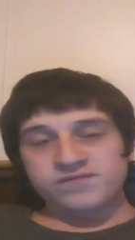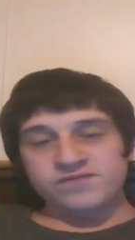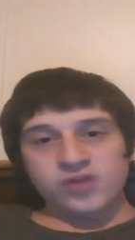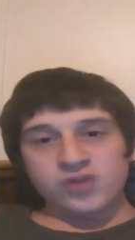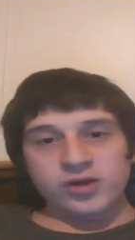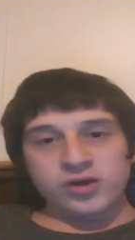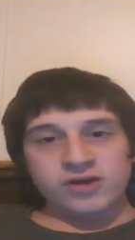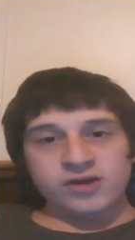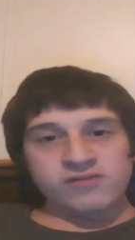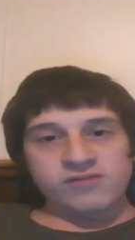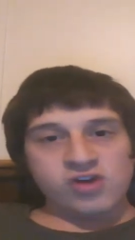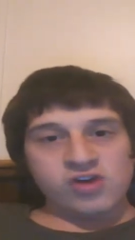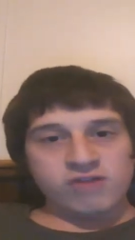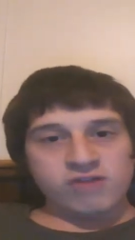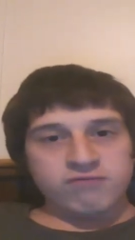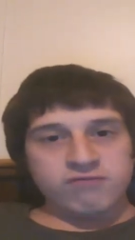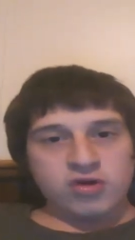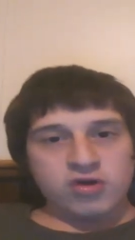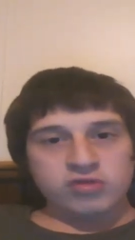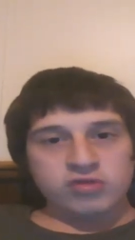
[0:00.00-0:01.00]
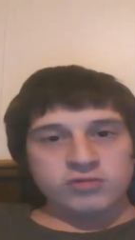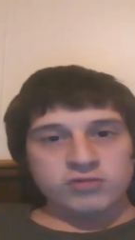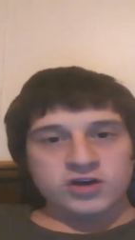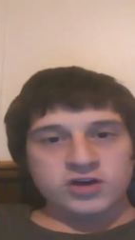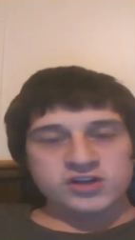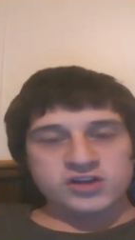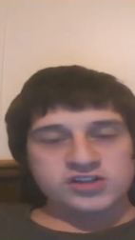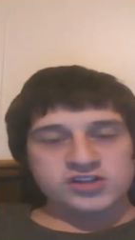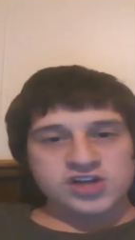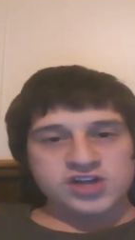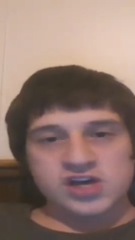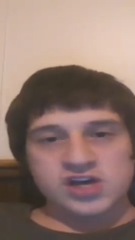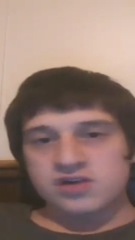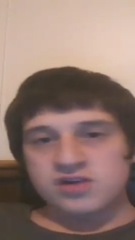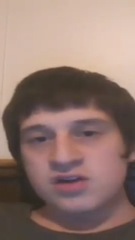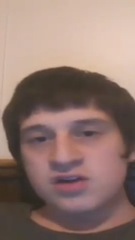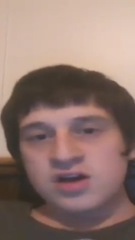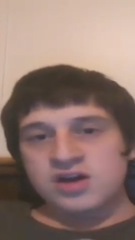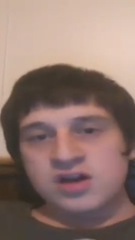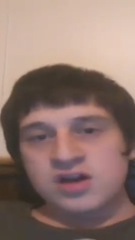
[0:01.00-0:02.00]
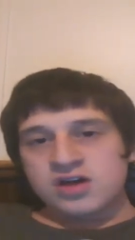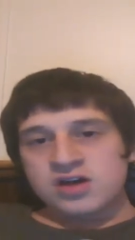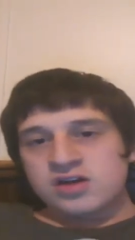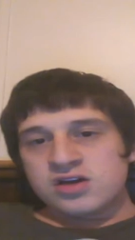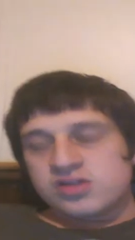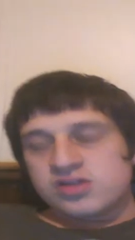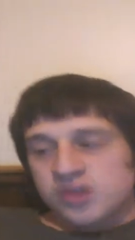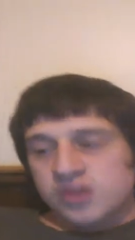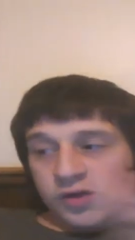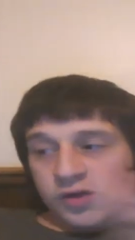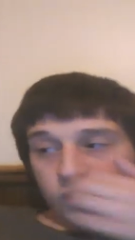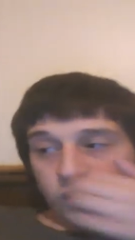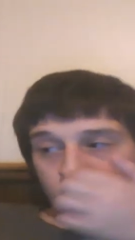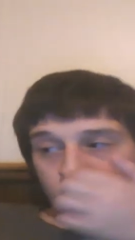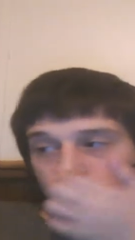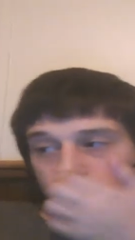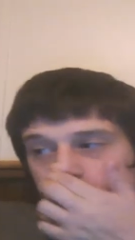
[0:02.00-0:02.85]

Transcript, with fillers: fully evolved Pokemon in Gen 2.